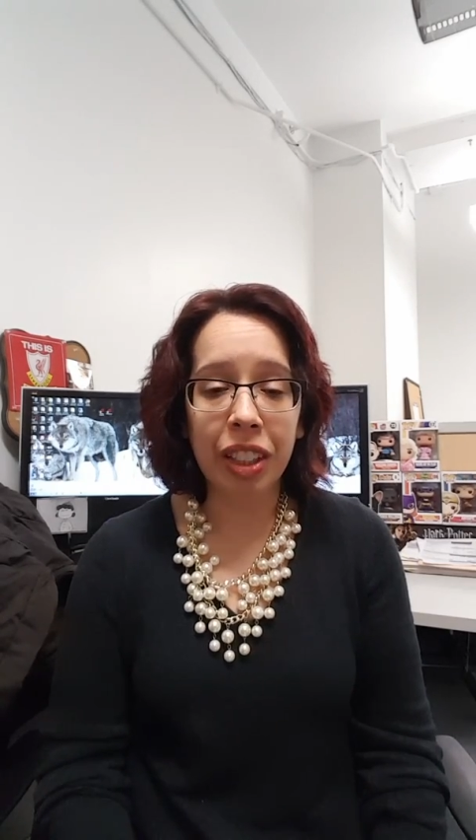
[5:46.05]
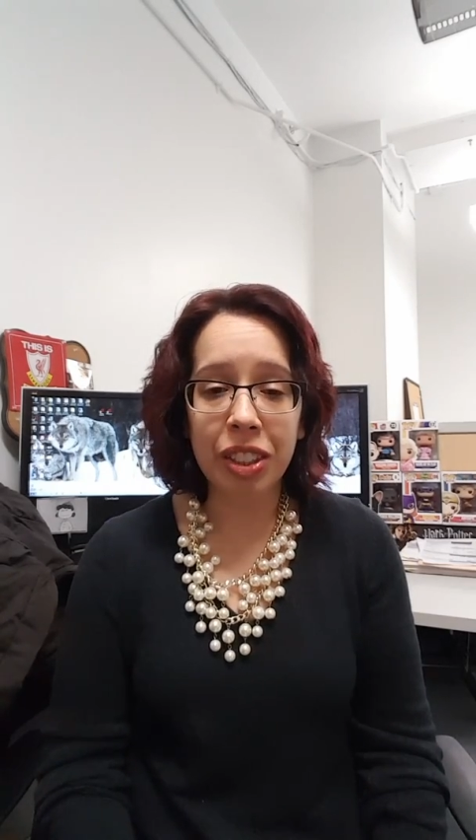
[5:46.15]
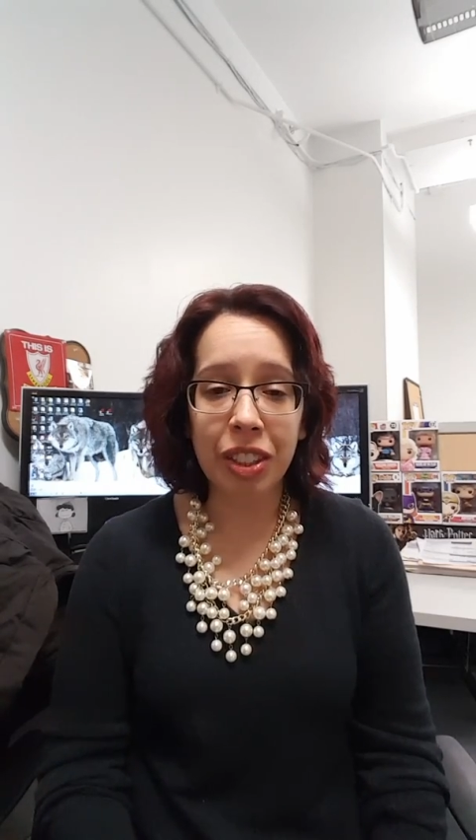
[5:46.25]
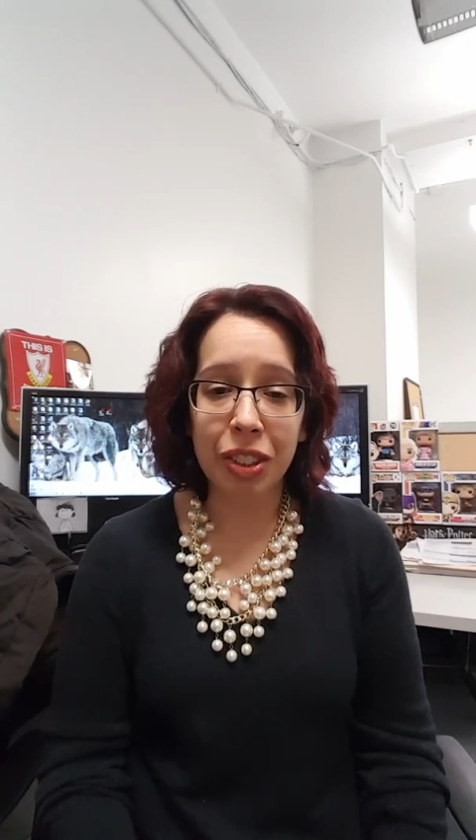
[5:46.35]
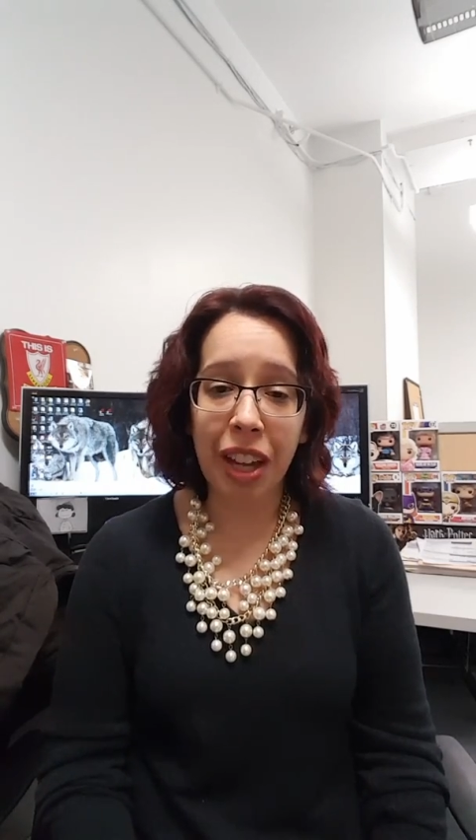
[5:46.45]

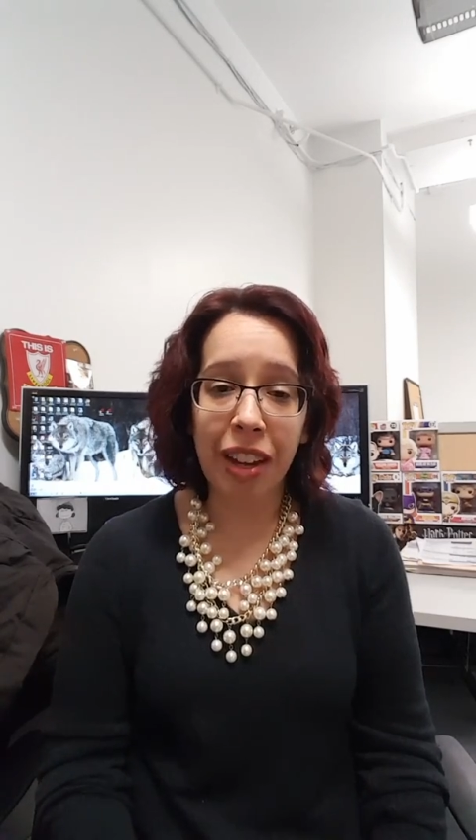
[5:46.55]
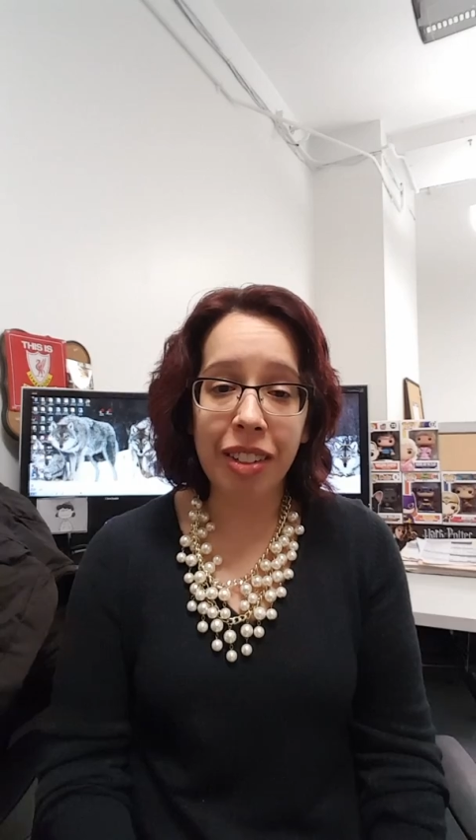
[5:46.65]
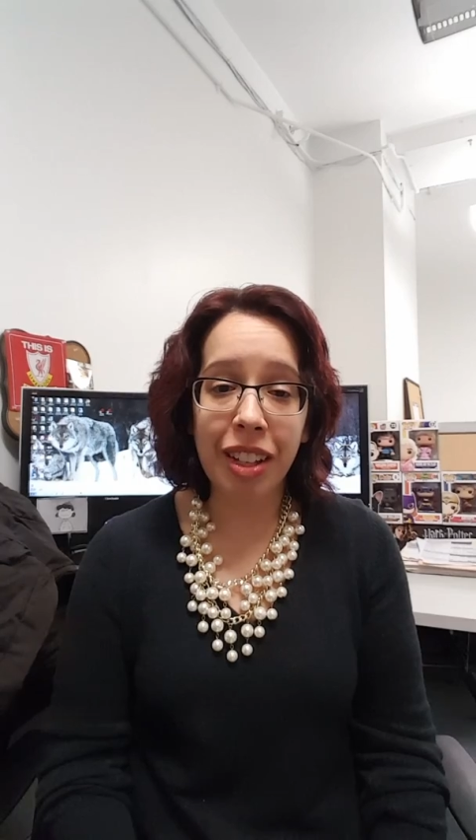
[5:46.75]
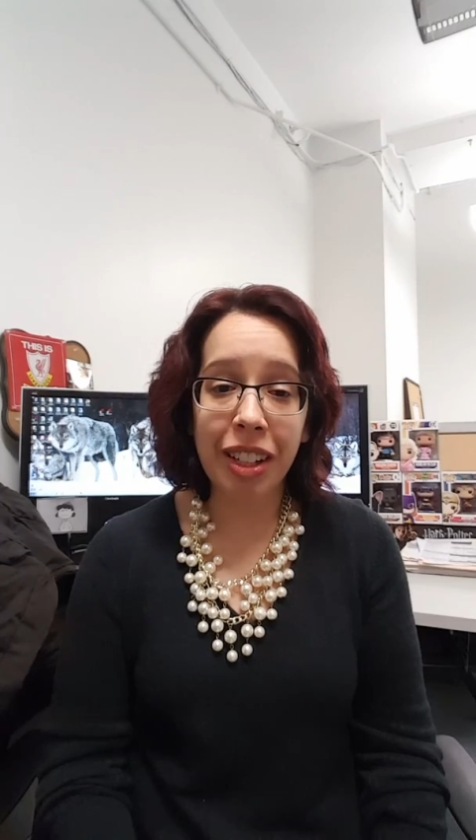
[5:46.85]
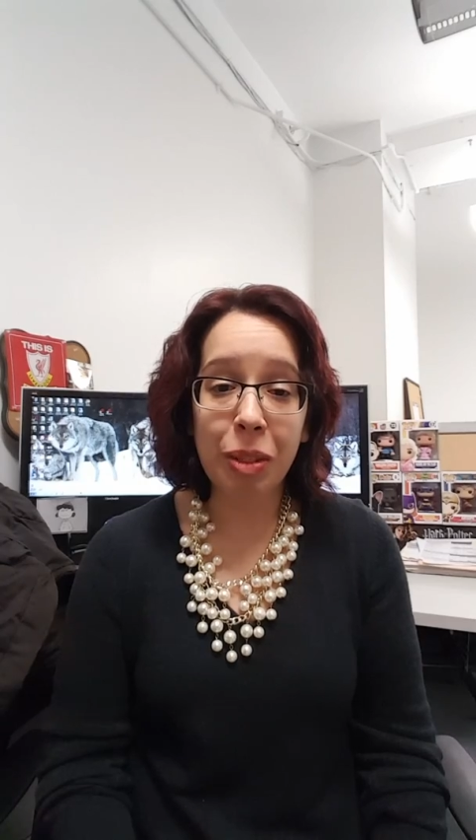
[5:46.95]
That's their
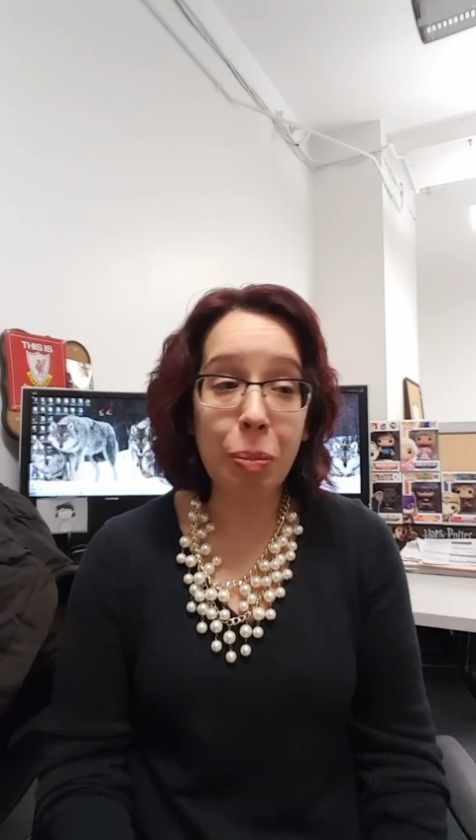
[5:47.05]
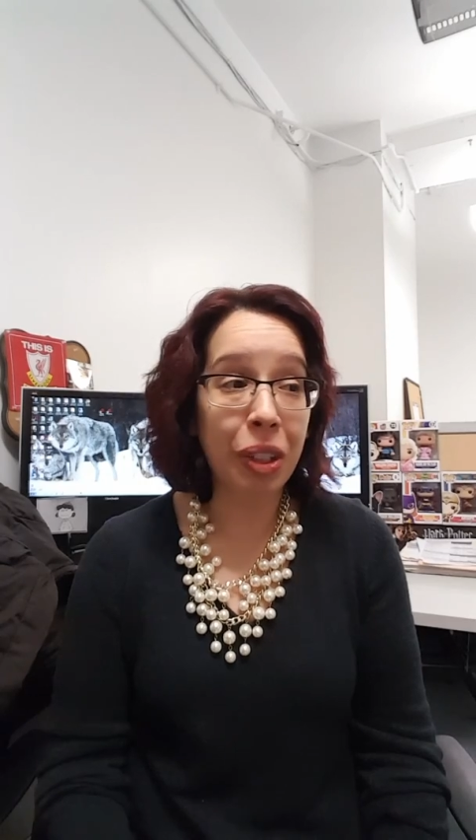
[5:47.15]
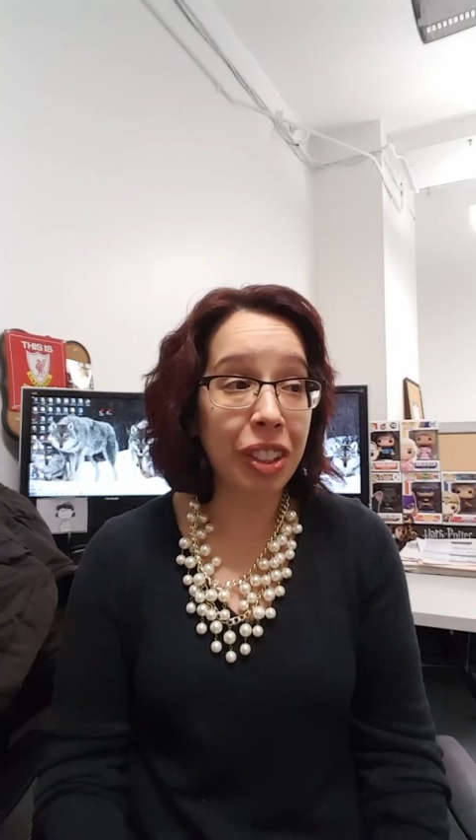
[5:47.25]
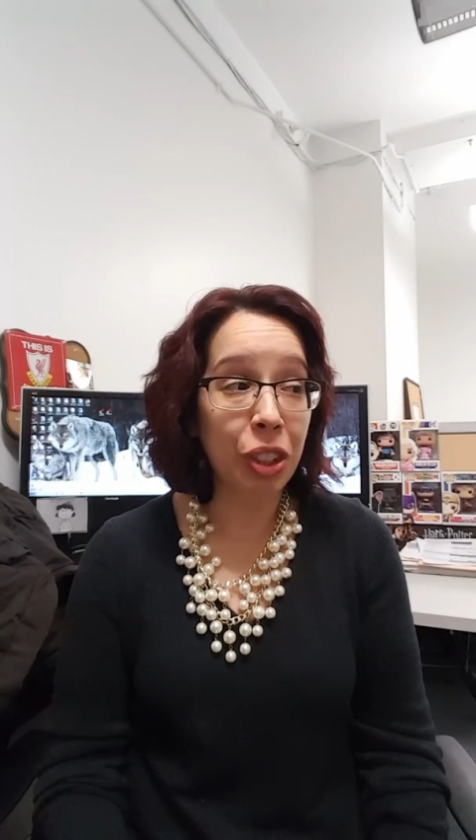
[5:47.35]
tagline. But